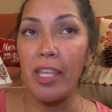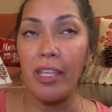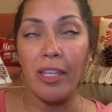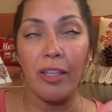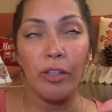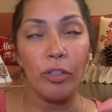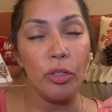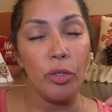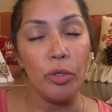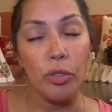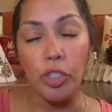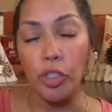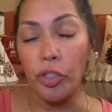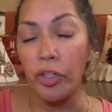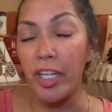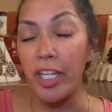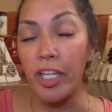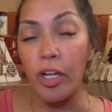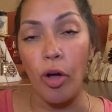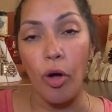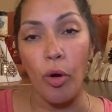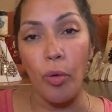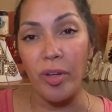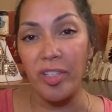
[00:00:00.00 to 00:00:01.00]
Goose
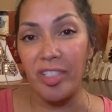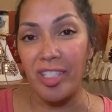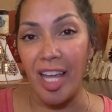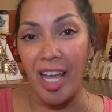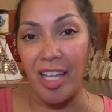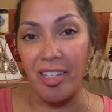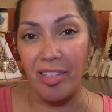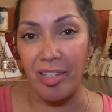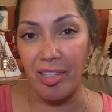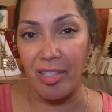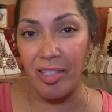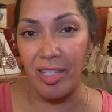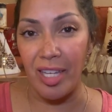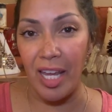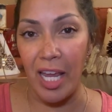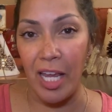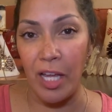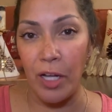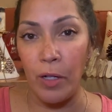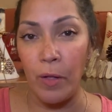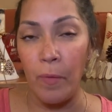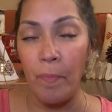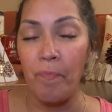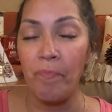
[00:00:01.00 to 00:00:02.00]
Creek always has a
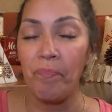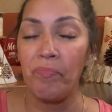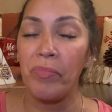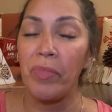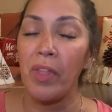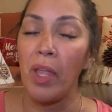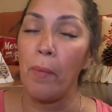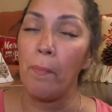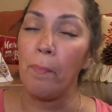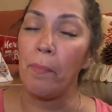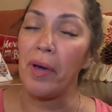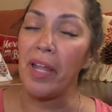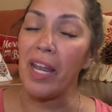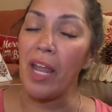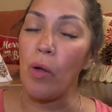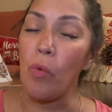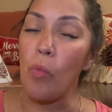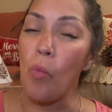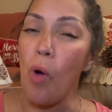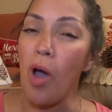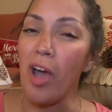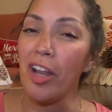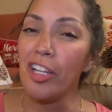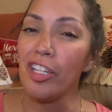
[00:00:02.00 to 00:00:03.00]
sale, but I
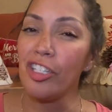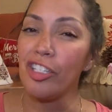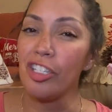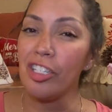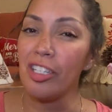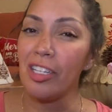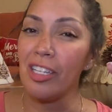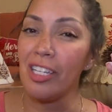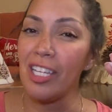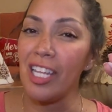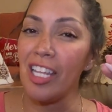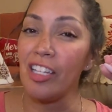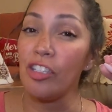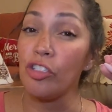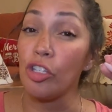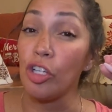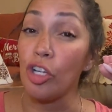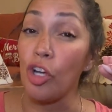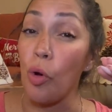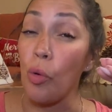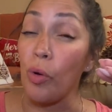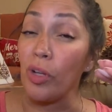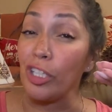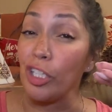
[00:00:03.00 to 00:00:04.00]
wanted it to
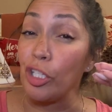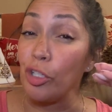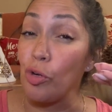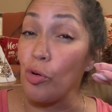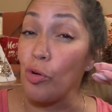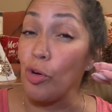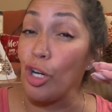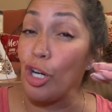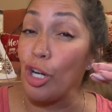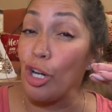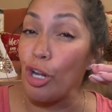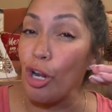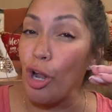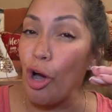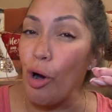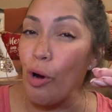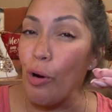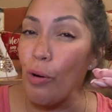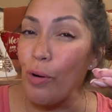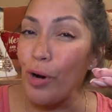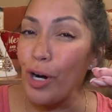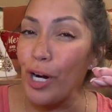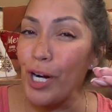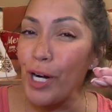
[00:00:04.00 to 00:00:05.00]
go a little
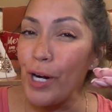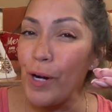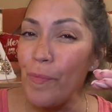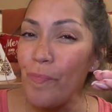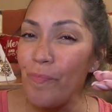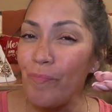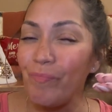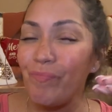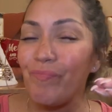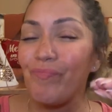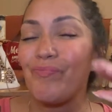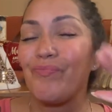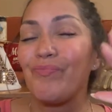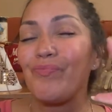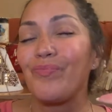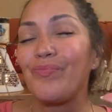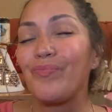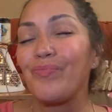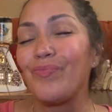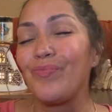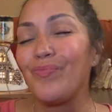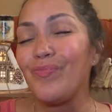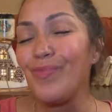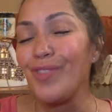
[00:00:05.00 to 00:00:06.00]
lower.
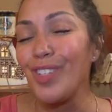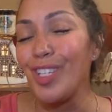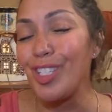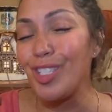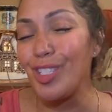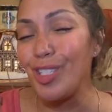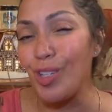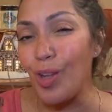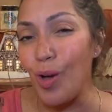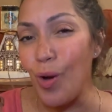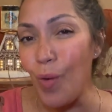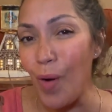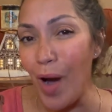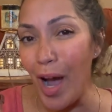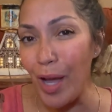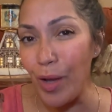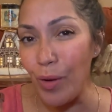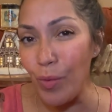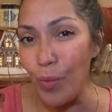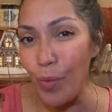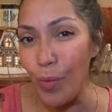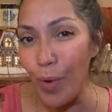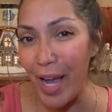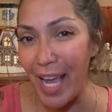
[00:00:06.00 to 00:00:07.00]
So I
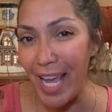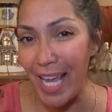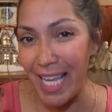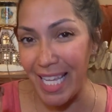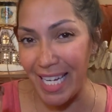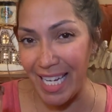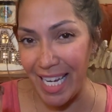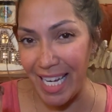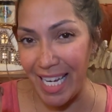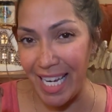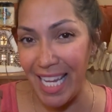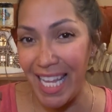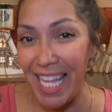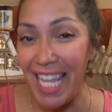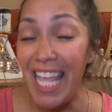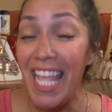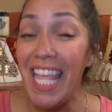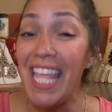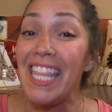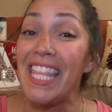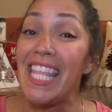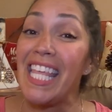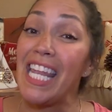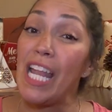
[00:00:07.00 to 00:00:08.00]
waited.
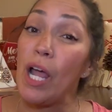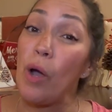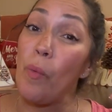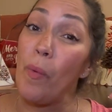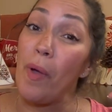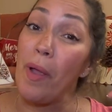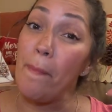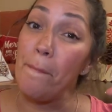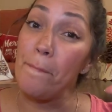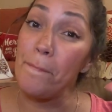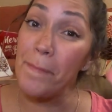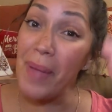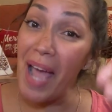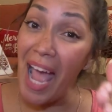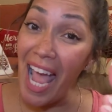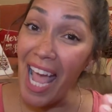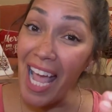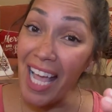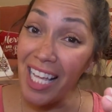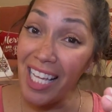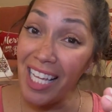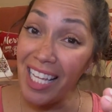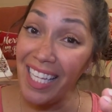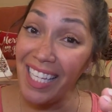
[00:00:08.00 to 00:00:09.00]
Then I went
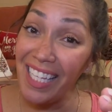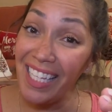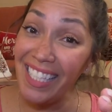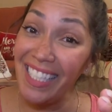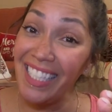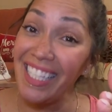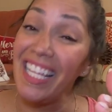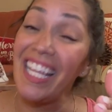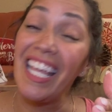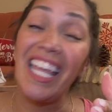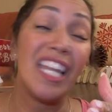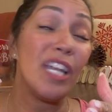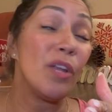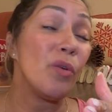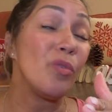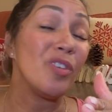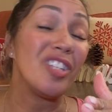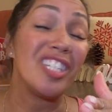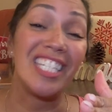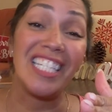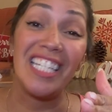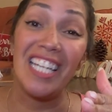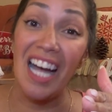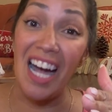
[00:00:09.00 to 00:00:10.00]
back and it
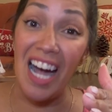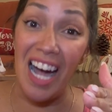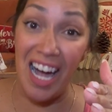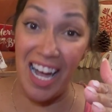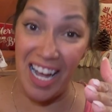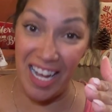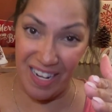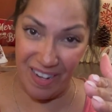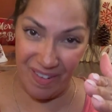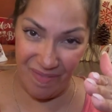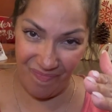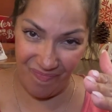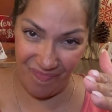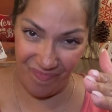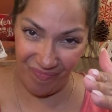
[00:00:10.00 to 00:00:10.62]
was gone.